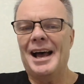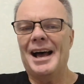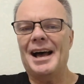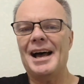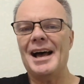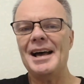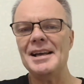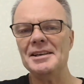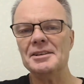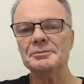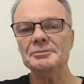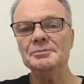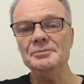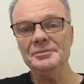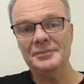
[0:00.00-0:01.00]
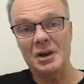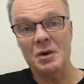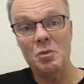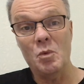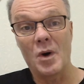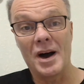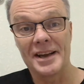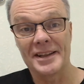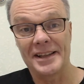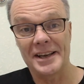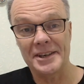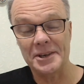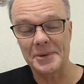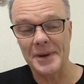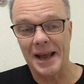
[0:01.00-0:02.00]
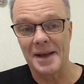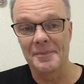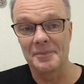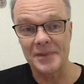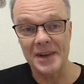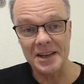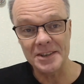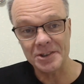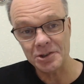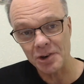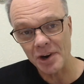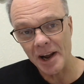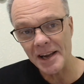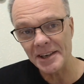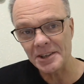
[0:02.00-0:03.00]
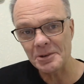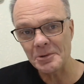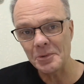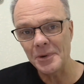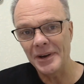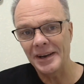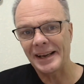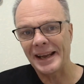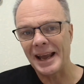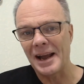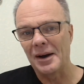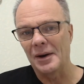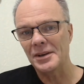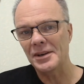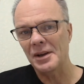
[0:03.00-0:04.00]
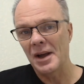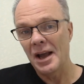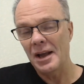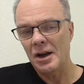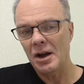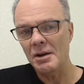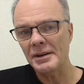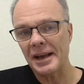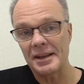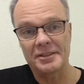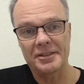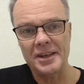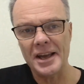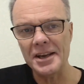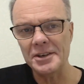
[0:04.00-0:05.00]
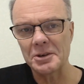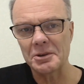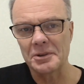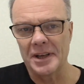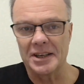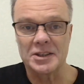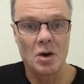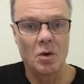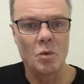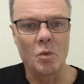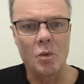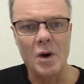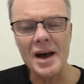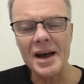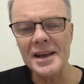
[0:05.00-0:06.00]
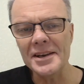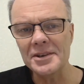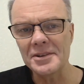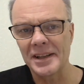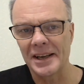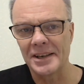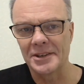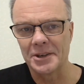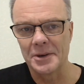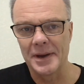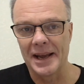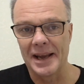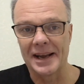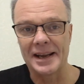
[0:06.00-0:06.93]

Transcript: And why they do it, and try to work out, okay, they do this, why do they do it?